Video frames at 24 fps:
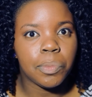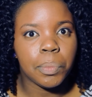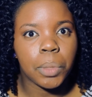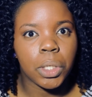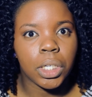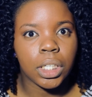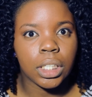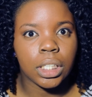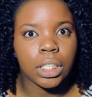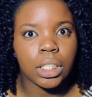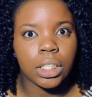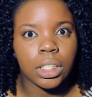
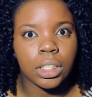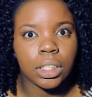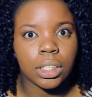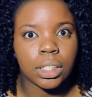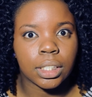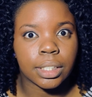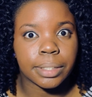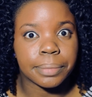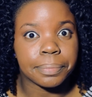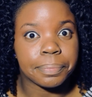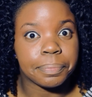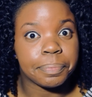
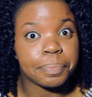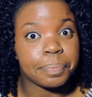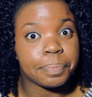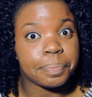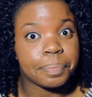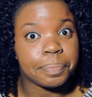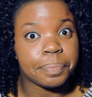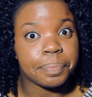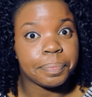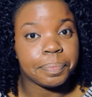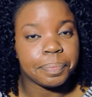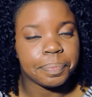Marcus.
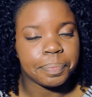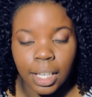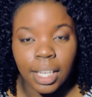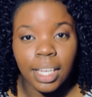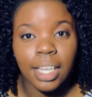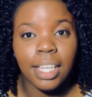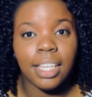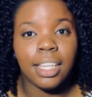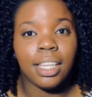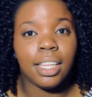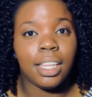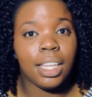
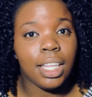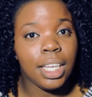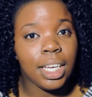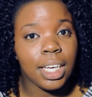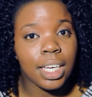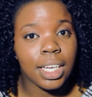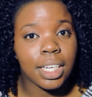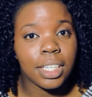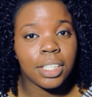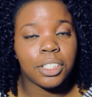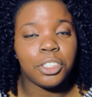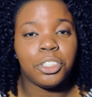
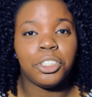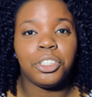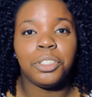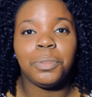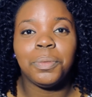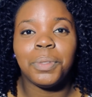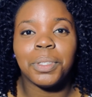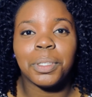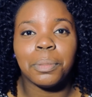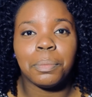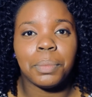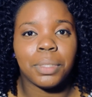Then she
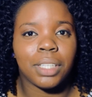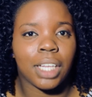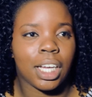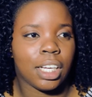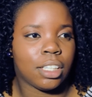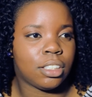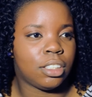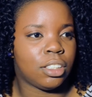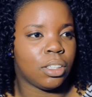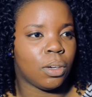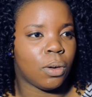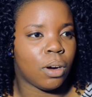want to be
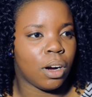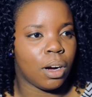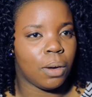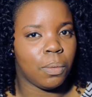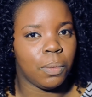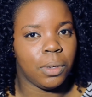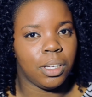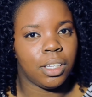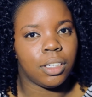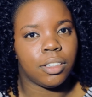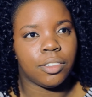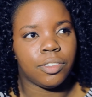like, so are
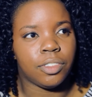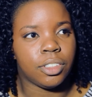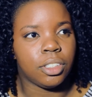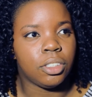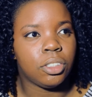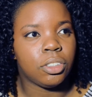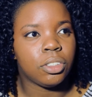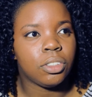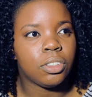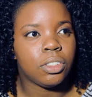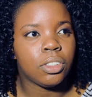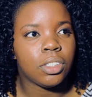we
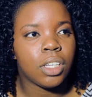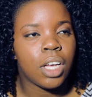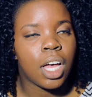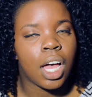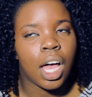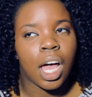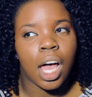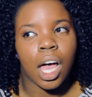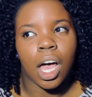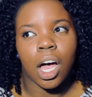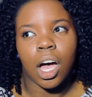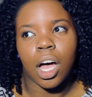official?
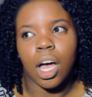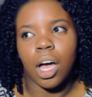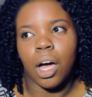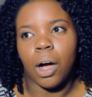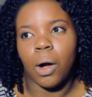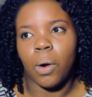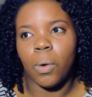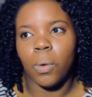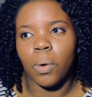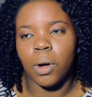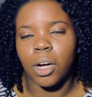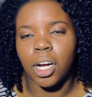
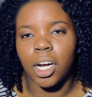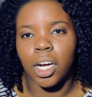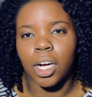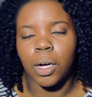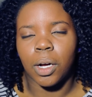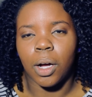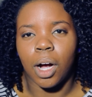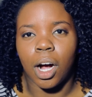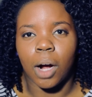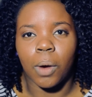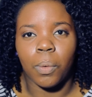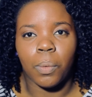
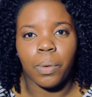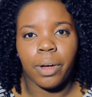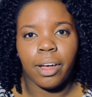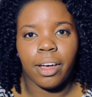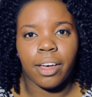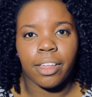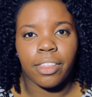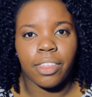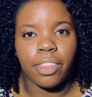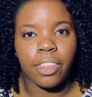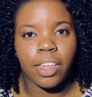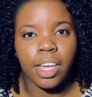Or are we
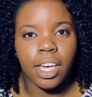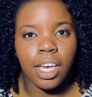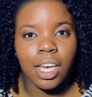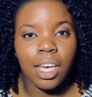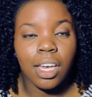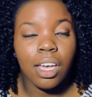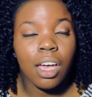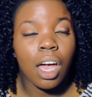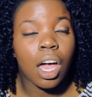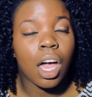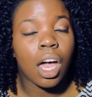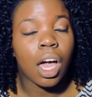a
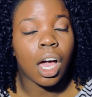thing?